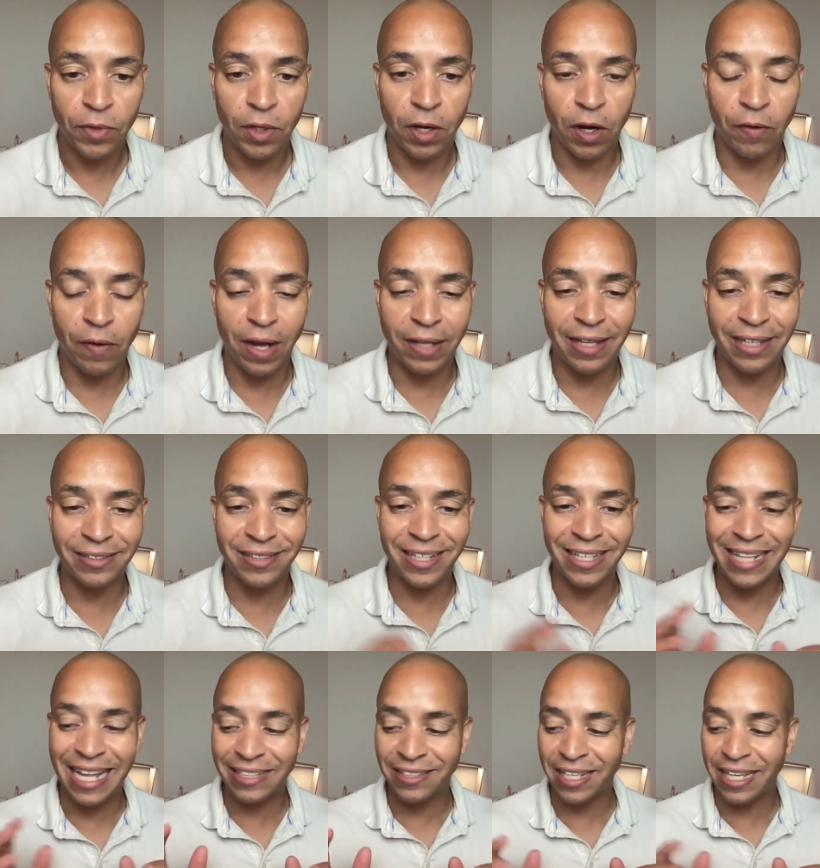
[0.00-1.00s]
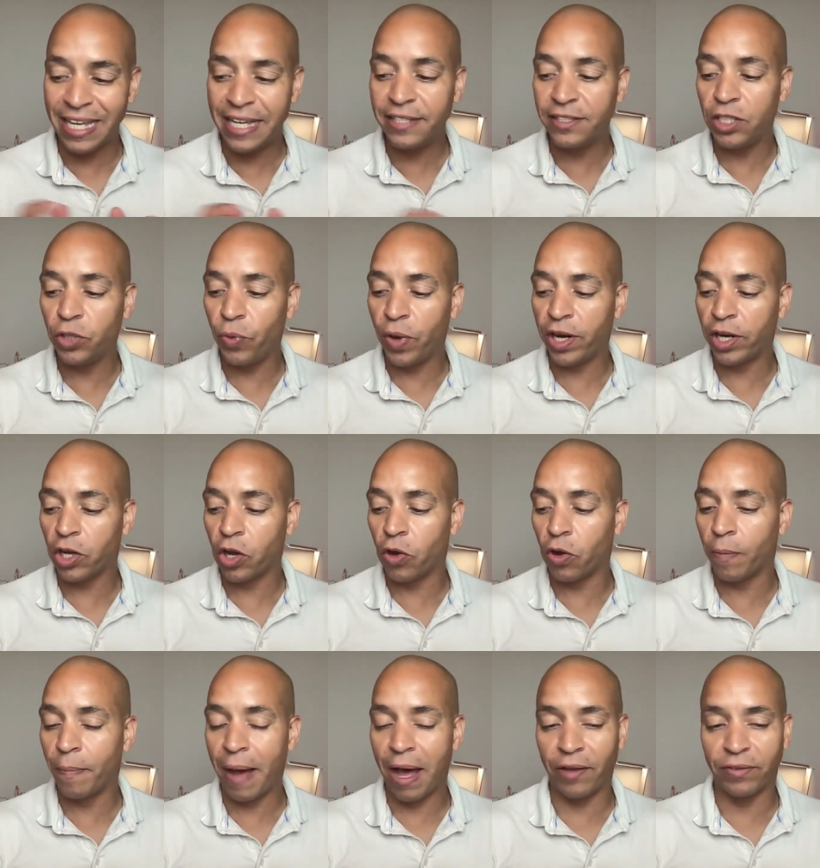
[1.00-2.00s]
All right? That's a, that's an easy way to go
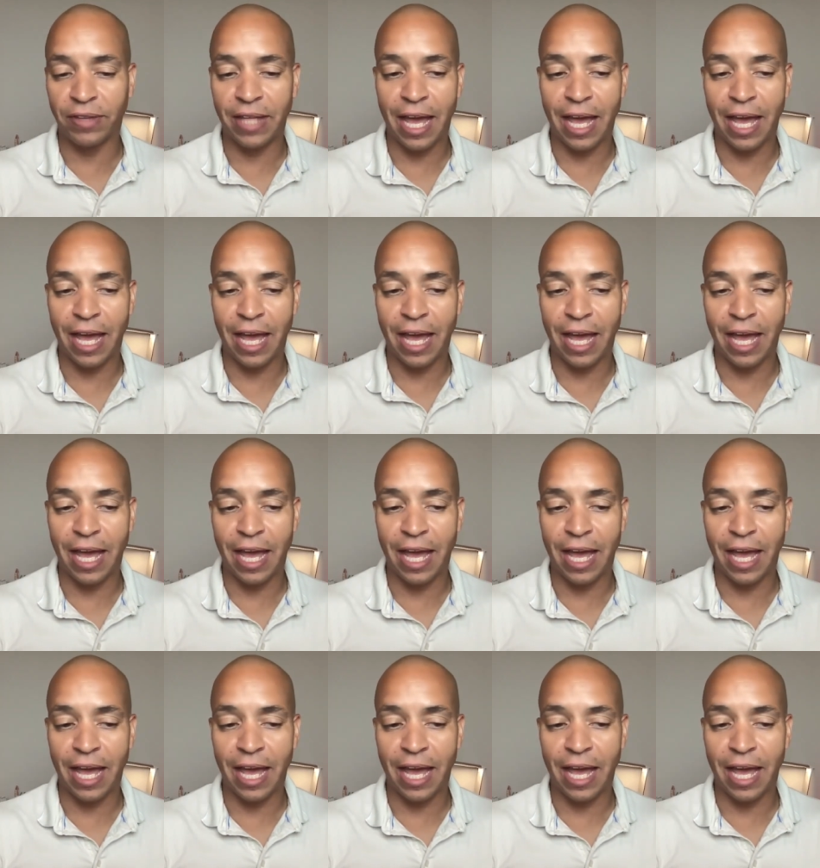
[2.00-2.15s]
about